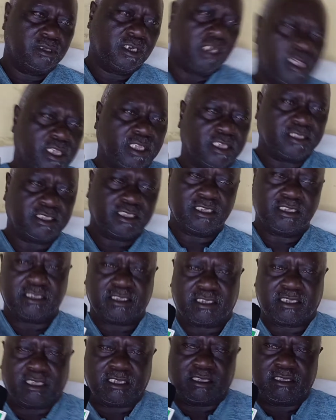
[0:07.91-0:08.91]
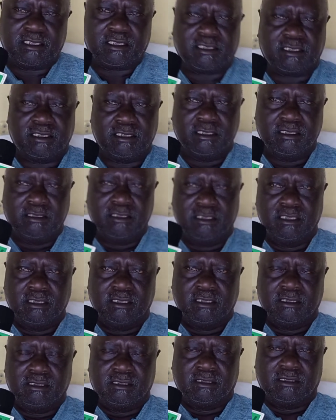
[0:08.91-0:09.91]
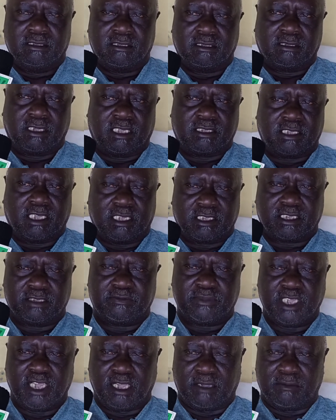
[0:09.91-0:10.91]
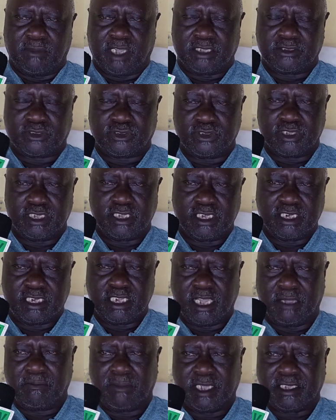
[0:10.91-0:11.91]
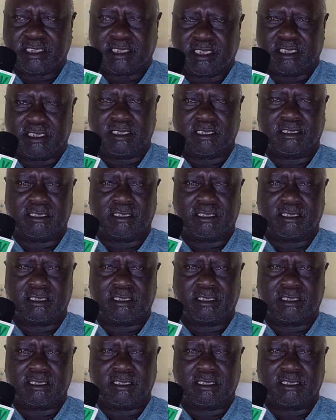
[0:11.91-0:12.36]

I say, as I see, man, so here, dear Massey.